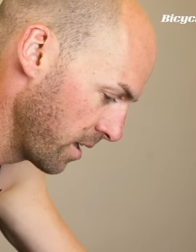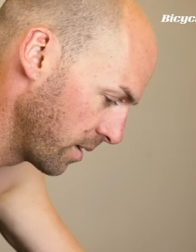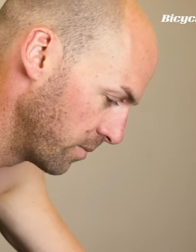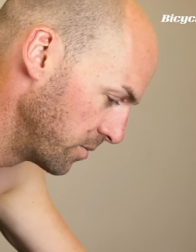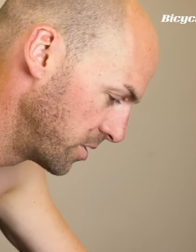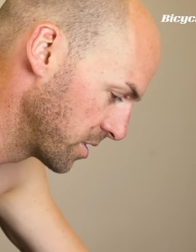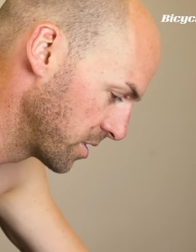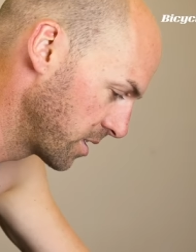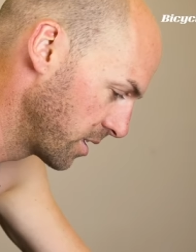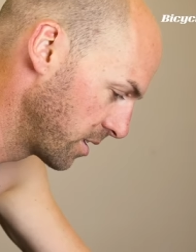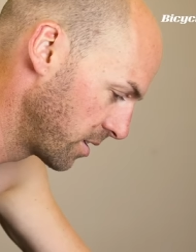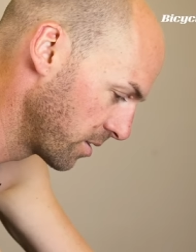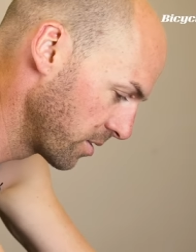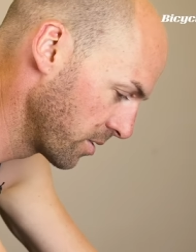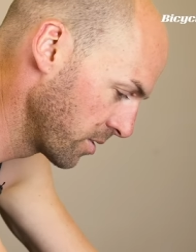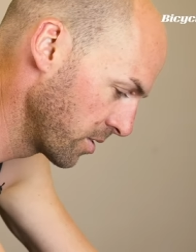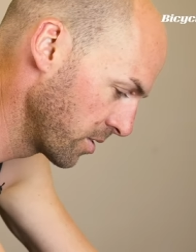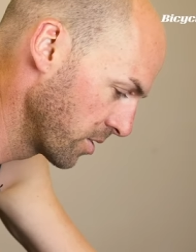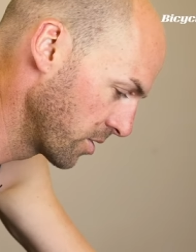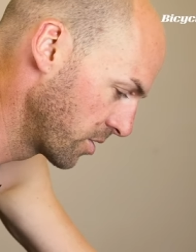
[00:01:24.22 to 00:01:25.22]
I'm just
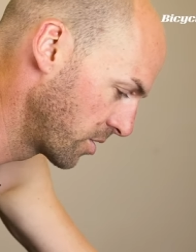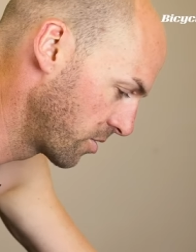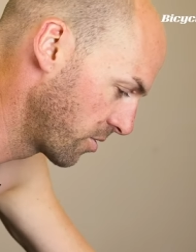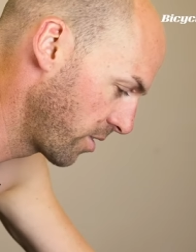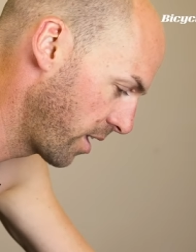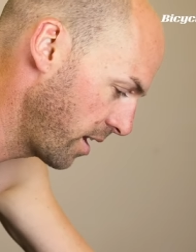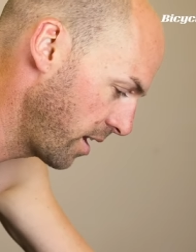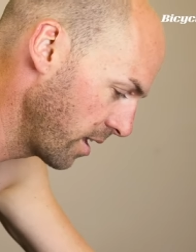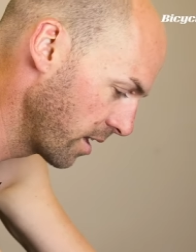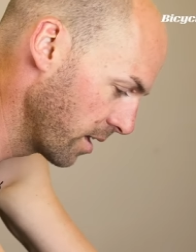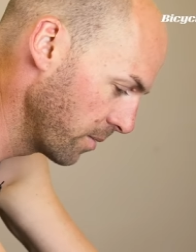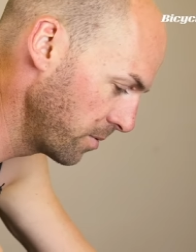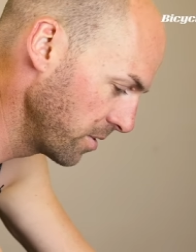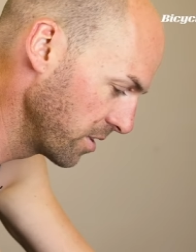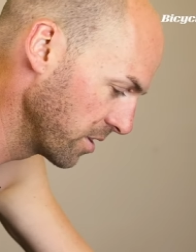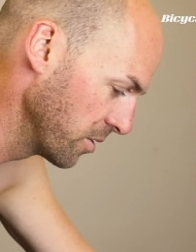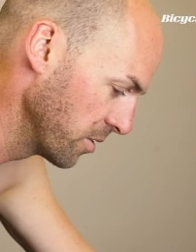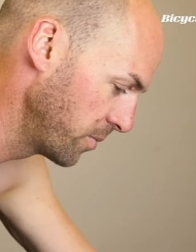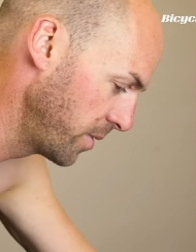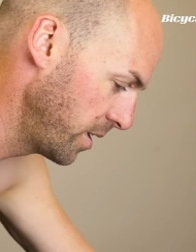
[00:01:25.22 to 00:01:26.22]
gonna crank it up a
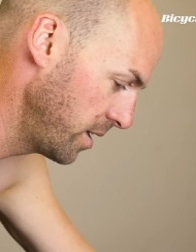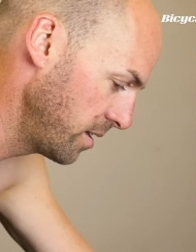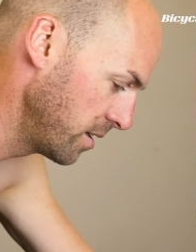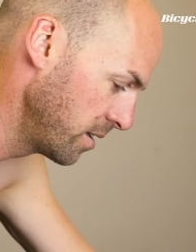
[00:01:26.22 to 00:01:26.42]
little bit